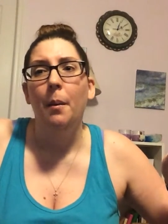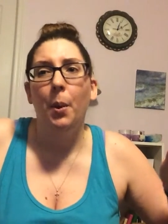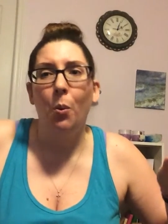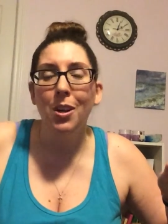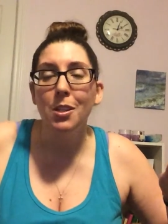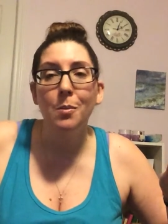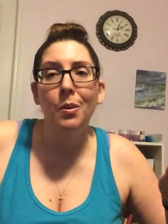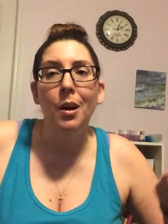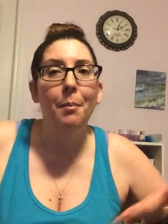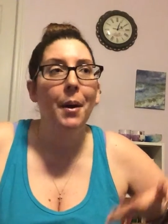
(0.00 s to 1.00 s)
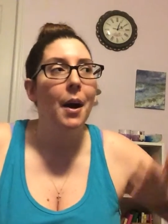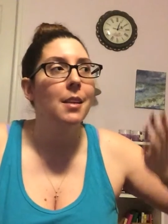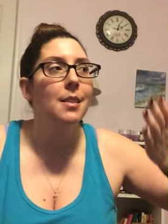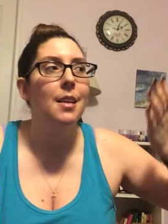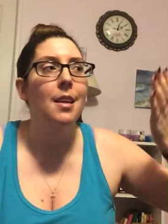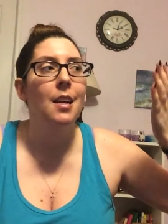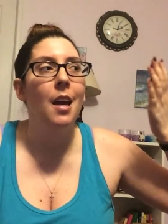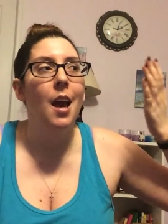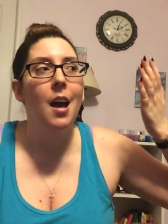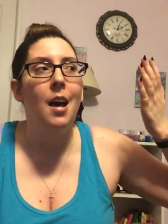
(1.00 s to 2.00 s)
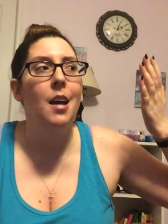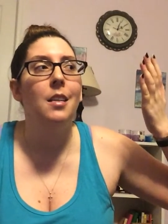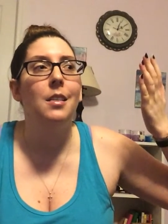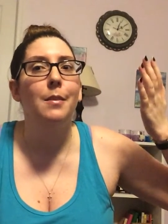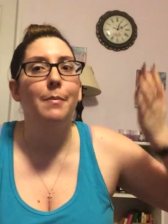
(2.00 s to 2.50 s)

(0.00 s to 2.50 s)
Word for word: my Wantable unboxing and